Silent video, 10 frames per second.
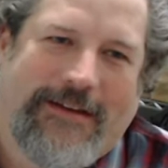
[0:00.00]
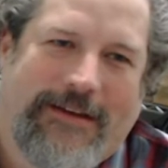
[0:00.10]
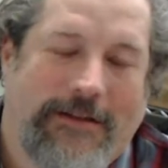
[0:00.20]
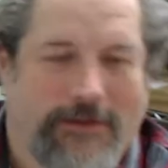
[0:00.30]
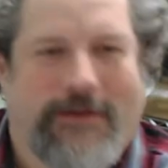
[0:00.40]

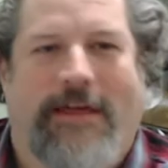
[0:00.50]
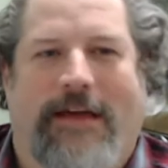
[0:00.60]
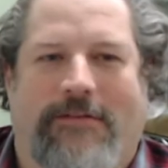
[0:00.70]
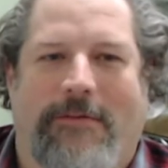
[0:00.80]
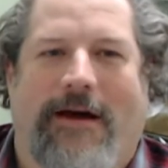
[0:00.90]
Look at that.
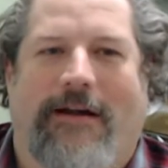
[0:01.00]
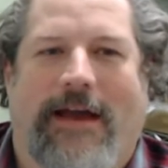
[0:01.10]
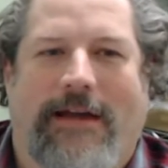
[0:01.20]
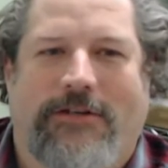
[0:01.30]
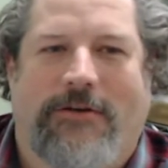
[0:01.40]
Somehow I got
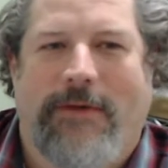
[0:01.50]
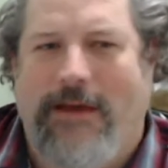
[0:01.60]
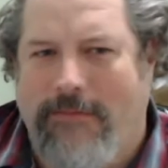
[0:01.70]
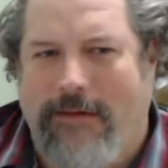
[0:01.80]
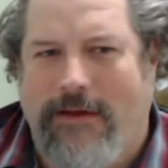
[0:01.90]
extra
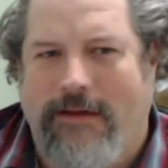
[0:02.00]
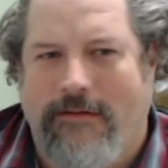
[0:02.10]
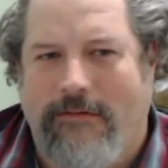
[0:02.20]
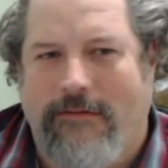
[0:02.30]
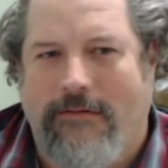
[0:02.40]
man, maybe?
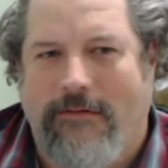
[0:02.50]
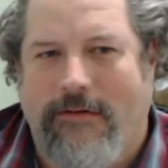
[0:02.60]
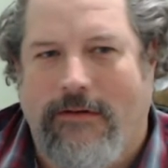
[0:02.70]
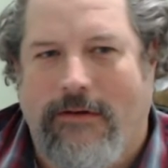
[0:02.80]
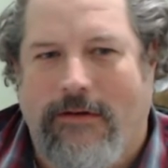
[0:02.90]

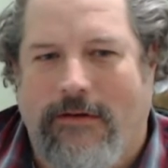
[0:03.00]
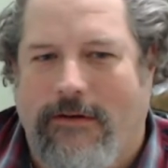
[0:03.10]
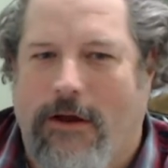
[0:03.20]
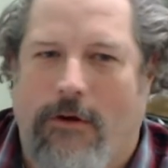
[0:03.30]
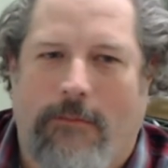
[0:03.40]

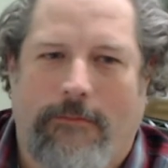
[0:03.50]
Nope.